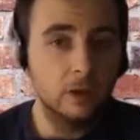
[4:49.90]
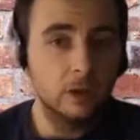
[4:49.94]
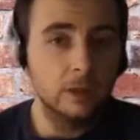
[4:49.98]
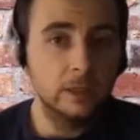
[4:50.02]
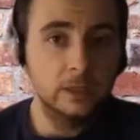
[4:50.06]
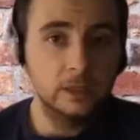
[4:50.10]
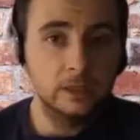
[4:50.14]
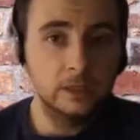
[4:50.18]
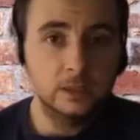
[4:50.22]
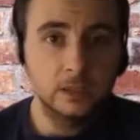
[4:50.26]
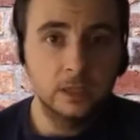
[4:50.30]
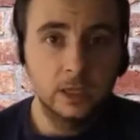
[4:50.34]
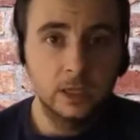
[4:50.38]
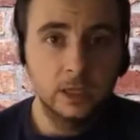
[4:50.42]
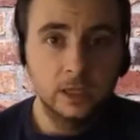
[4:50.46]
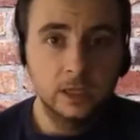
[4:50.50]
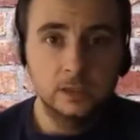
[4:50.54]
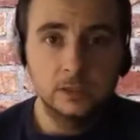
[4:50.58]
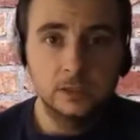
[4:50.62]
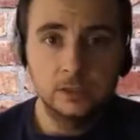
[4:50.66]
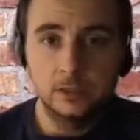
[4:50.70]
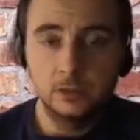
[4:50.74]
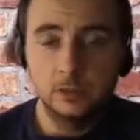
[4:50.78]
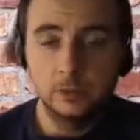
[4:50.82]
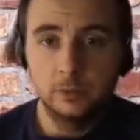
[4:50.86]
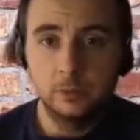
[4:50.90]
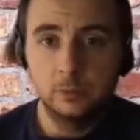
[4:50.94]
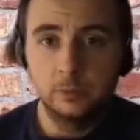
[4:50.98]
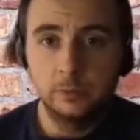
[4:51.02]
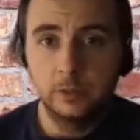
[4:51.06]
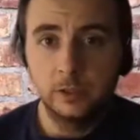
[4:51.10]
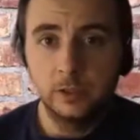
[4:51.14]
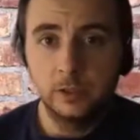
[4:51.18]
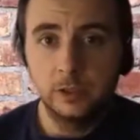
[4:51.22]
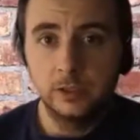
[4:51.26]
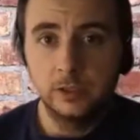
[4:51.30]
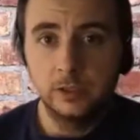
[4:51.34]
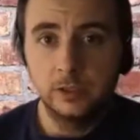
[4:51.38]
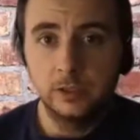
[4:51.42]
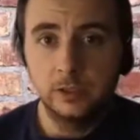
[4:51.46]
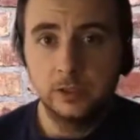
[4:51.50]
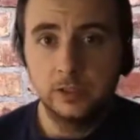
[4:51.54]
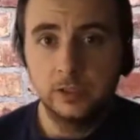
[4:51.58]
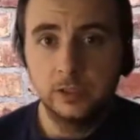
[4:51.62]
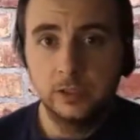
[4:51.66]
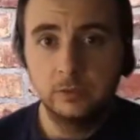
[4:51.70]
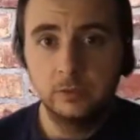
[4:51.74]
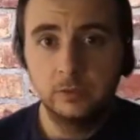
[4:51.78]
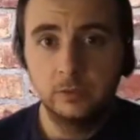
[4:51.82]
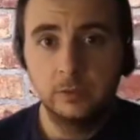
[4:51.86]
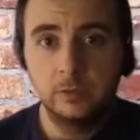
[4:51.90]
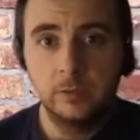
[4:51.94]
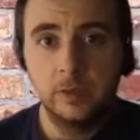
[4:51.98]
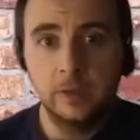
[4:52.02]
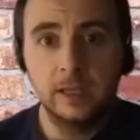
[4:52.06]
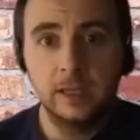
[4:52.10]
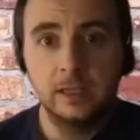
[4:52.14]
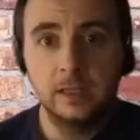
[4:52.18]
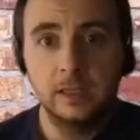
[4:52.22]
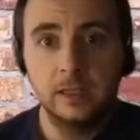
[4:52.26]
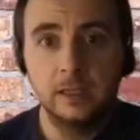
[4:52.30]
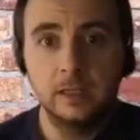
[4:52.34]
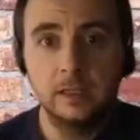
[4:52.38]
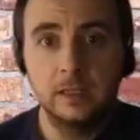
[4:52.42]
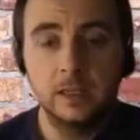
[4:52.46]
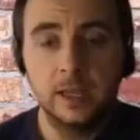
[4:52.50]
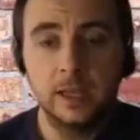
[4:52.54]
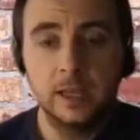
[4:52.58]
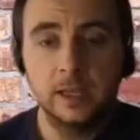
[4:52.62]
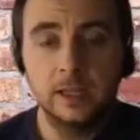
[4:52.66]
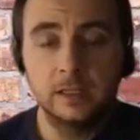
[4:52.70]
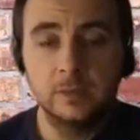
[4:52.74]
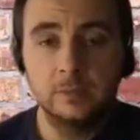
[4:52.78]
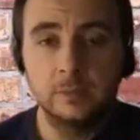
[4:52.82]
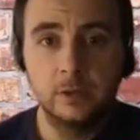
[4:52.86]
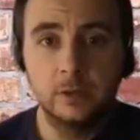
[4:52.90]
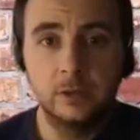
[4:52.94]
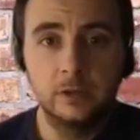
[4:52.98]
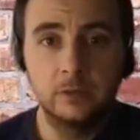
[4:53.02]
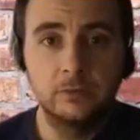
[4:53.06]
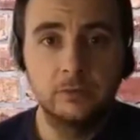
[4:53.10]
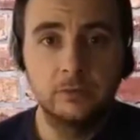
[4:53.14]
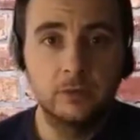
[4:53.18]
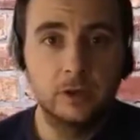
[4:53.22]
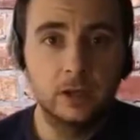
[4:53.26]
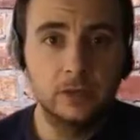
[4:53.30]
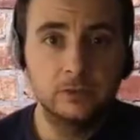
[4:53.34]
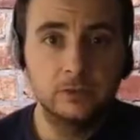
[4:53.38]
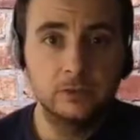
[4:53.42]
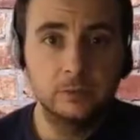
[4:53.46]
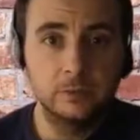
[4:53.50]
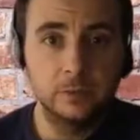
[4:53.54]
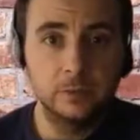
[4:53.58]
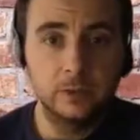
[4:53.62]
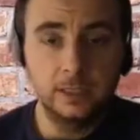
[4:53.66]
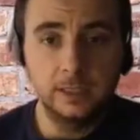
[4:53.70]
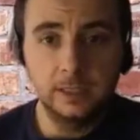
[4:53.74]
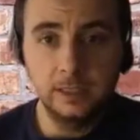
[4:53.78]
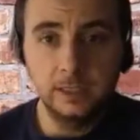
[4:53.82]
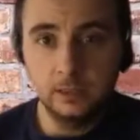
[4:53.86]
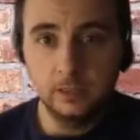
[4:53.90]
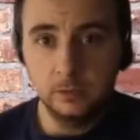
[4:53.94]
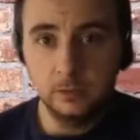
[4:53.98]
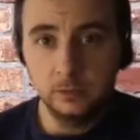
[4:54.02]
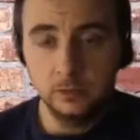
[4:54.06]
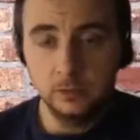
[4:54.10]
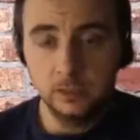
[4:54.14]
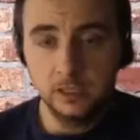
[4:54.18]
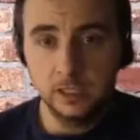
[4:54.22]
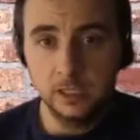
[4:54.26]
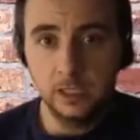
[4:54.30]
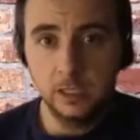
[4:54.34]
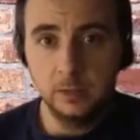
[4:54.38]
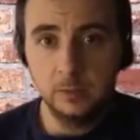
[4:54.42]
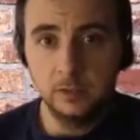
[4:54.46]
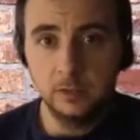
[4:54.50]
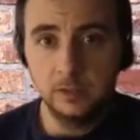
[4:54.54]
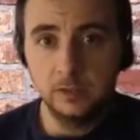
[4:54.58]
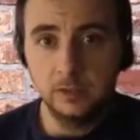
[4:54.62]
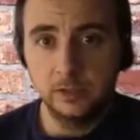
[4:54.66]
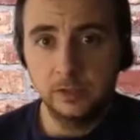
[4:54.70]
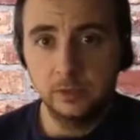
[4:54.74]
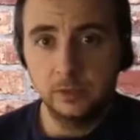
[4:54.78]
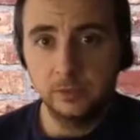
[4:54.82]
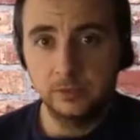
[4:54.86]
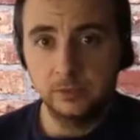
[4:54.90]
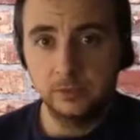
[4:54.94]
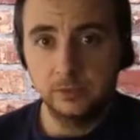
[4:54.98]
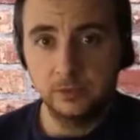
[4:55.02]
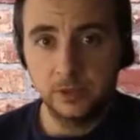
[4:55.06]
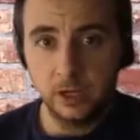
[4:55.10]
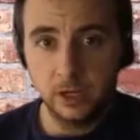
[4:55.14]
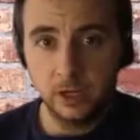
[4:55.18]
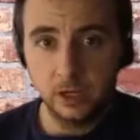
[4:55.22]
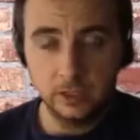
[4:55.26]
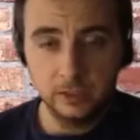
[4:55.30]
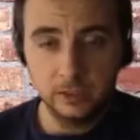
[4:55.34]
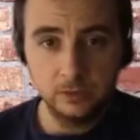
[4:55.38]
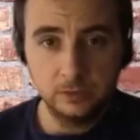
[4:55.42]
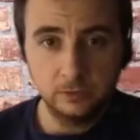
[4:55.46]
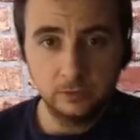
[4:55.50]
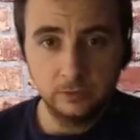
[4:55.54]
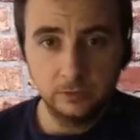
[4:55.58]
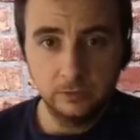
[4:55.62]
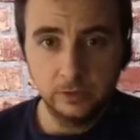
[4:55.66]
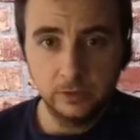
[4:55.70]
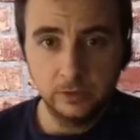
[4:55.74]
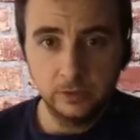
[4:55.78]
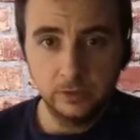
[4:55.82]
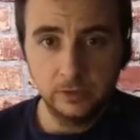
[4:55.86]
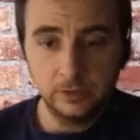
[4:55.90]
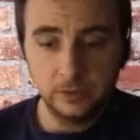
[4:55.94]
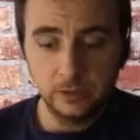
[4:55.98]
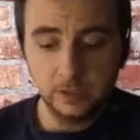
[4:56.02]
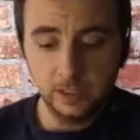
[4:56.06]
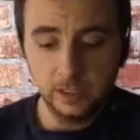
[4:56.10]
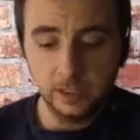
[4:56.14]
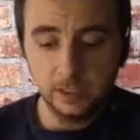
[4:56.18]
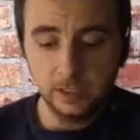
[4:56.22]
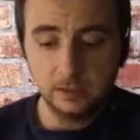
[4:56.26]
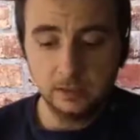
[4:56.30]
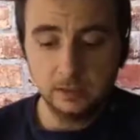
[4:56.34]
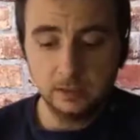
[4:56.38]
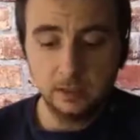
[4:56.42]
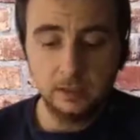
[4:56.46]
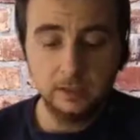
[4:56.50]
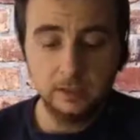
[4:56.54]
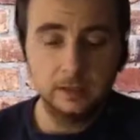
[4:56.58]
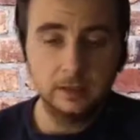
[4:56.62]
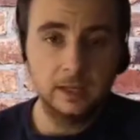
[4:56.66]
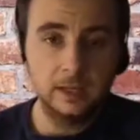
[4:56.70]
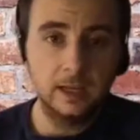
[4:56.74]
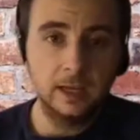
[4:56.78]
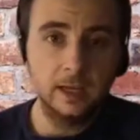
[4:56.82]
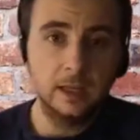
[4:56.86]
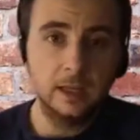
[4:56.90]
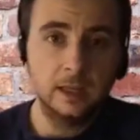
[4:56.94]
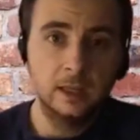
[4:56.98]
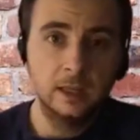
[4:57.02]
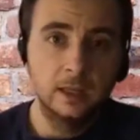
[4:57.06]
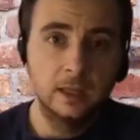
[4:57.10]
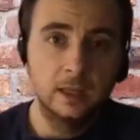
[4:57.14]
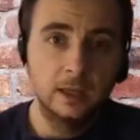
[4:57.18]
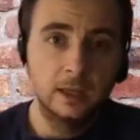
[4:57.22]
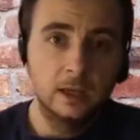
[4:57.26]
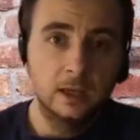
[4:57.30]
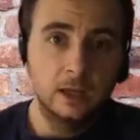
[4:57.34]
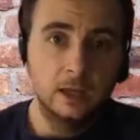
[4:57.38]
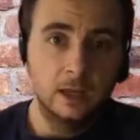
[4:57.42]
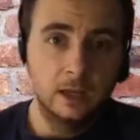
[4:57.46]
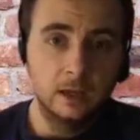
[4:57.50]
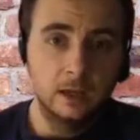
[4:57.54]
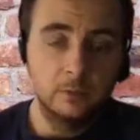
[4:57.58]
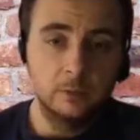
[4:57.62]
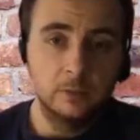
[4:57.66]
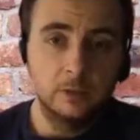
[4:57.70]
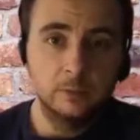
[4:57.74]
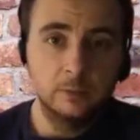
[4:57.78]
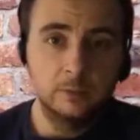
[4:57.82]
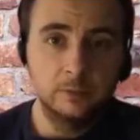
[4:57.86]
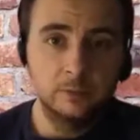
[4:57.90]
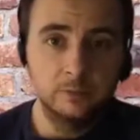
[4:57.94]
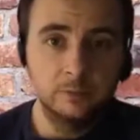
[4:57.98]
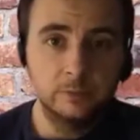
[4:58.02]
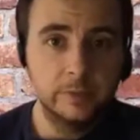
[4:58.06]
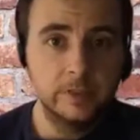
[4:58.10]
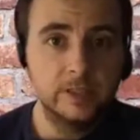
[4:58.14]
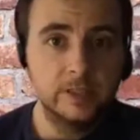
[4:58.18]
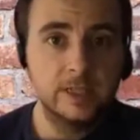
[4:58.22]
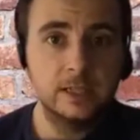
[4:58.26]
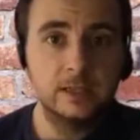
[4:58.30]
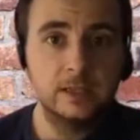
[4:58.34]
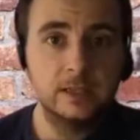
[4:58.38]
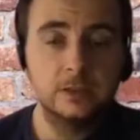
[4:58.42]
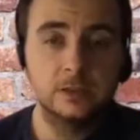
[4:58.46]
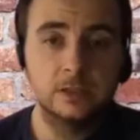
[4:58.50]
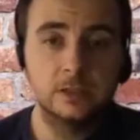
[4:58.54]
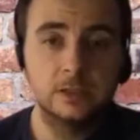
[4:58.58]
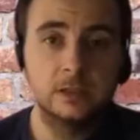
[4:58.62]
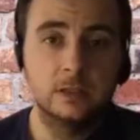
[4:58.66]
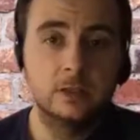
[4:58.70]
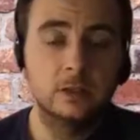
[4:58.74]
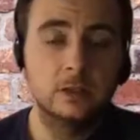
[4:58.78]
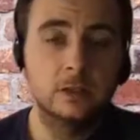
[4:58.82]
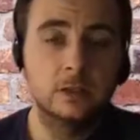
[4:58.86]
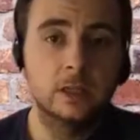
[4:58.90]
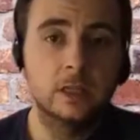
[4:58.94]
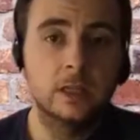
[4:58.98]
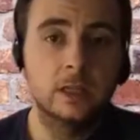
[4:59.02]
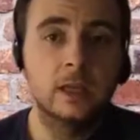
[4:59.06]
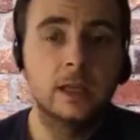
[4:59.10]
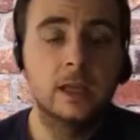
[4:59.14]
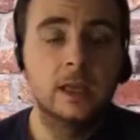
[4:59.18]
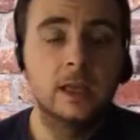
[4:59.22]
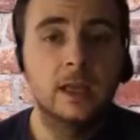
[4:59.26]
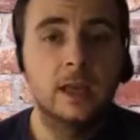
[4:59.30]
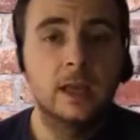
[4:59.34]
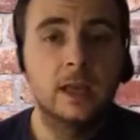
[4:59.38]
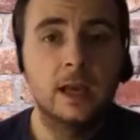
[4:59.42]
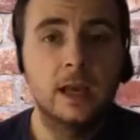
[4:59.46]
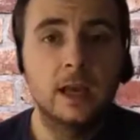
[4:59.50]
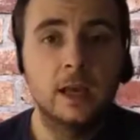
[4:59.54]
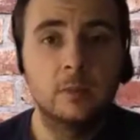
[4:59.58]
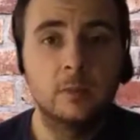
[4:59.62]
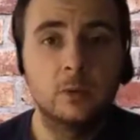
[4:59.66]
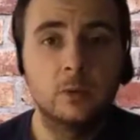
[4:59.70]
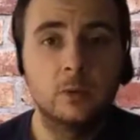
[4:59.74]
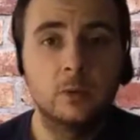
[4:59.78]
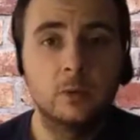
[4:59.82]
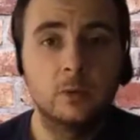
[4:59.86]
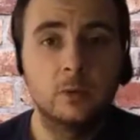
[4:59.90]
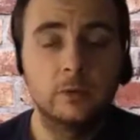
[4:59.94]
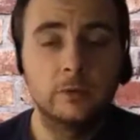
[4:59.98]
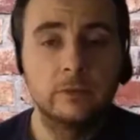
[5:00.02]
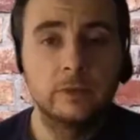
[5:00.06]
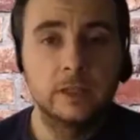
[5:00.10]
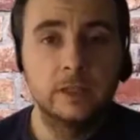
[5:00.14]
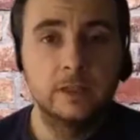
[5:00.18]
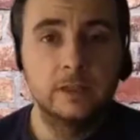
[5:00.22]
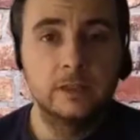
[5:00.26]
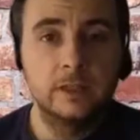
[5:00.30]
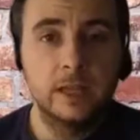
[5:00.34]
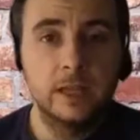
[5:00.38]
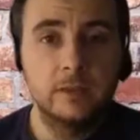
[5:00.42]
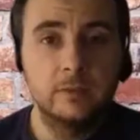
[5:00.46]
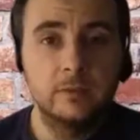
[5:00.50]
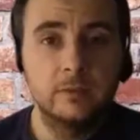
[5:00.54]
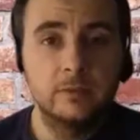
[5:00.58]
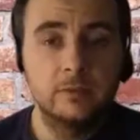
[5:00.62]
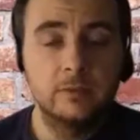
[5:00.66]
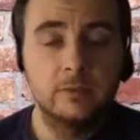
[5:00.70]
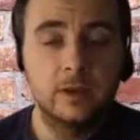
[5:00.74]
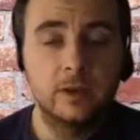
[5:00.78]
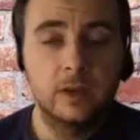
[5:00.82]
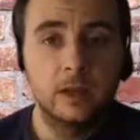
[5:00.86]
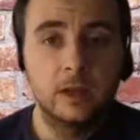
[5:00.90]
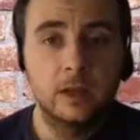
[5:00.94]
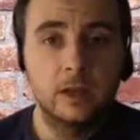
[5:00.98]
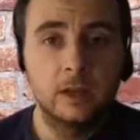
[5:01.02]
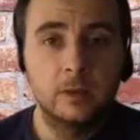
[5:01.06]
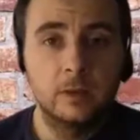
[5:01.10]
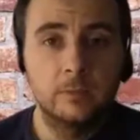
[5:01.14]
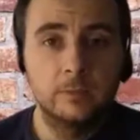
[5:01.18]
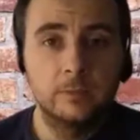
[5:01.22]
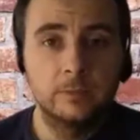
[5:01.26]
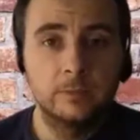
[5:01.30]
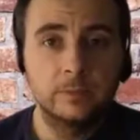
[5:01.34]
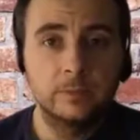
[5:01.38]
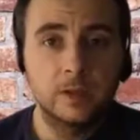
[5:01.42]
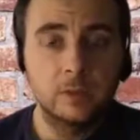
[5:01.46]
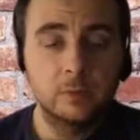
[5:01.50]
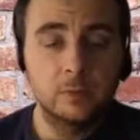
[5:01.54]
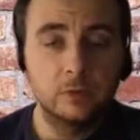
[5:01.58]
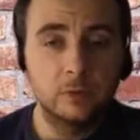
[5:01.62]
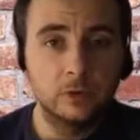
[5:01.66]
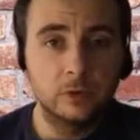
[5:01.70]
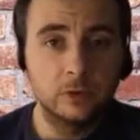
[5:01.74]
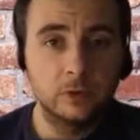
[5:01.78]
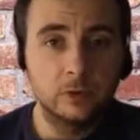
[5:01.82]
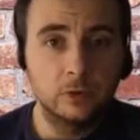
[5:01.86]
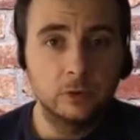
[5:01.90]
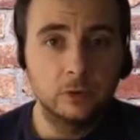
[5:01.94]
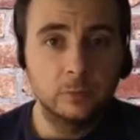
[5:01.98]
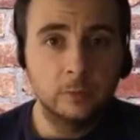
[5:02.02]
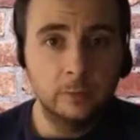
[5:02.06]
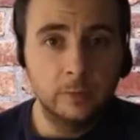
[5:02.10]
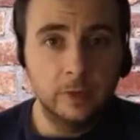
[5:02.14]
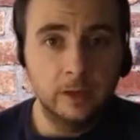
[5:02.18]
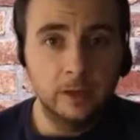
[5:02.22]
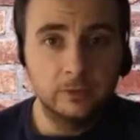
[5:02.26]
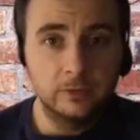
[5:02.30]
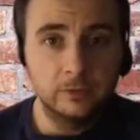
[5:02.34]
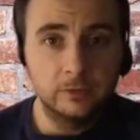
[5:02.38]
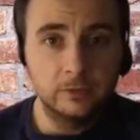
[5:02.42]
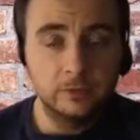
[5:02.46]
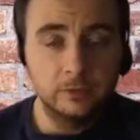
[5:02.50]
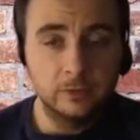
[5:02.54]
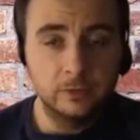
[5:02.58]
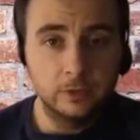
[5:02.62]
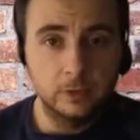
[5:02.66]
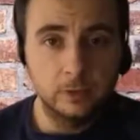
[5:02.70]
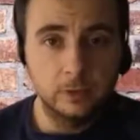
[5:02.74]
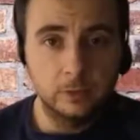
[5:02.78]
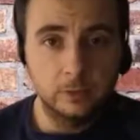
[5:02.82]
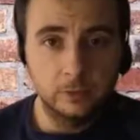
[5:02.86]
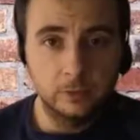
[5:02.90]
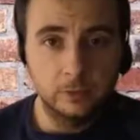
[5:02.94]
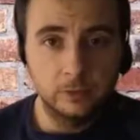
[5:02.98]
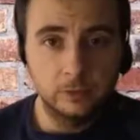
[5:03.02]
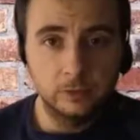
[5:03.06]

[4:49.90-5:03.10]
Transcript: Prior to purchase, we may need expert advice from a legal team in terms of title reviews and things like that. We're potentially looking at more of an in-depth procurement method for the